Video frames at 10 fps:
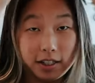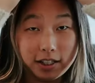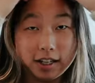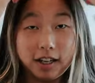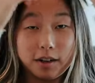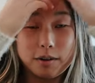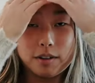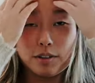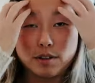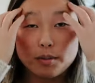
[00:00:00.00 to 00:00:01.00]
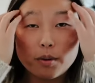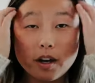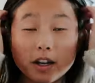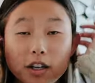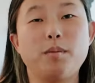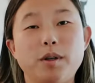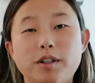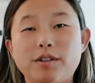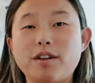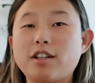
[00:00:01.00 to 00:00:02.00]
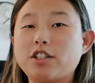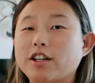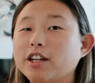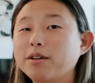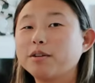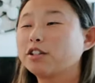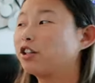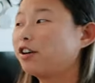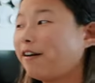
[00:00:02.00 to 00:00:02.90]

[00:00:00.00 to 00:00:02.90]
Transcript: yeah, this is what we're doing. Sherry, you wanna show your